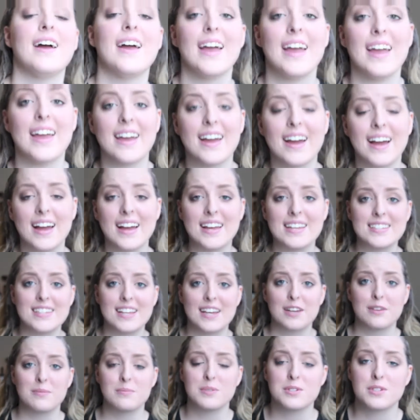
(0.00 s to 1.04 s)
Hey guys, I
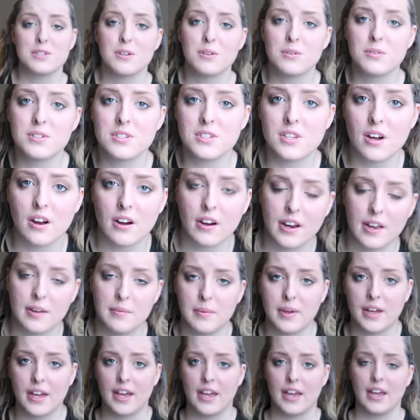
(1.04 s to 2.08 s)
am so sorry.
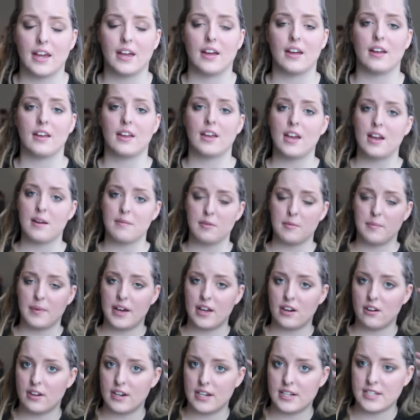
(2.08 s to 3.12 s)
My camera
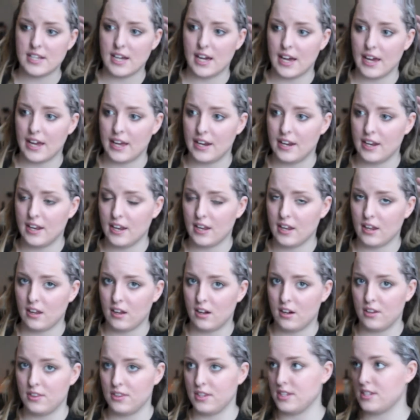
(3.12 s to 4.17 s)
battery died
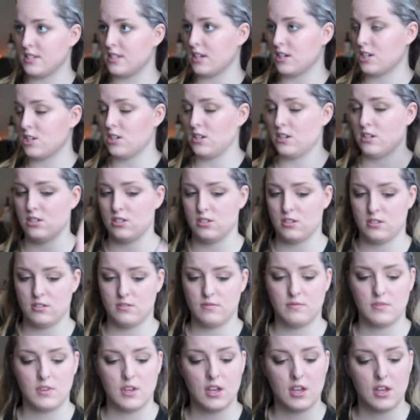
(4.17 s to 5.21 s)
on this section, as
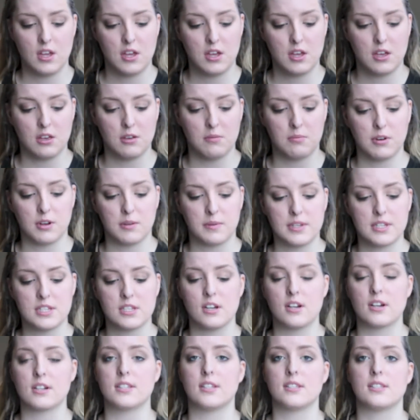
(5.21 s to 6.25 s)
you probably
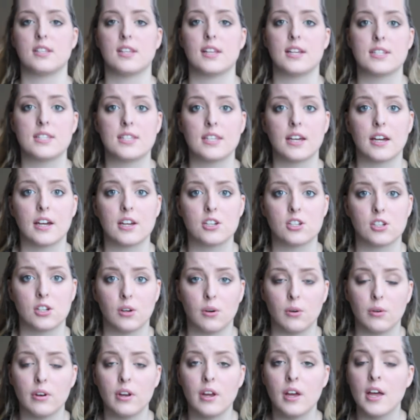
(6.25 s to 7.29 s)
saw because that's the last thing I
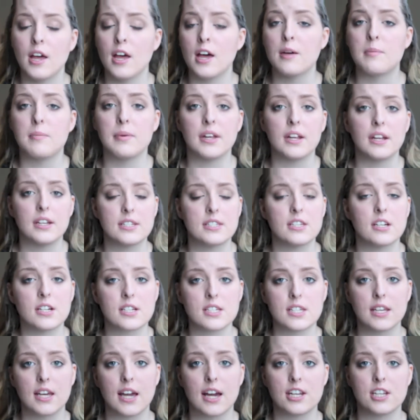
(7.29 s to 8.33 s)
showed. But
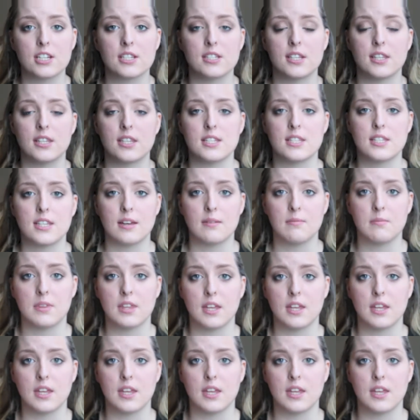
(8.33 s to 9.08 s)
seriously, I just did the same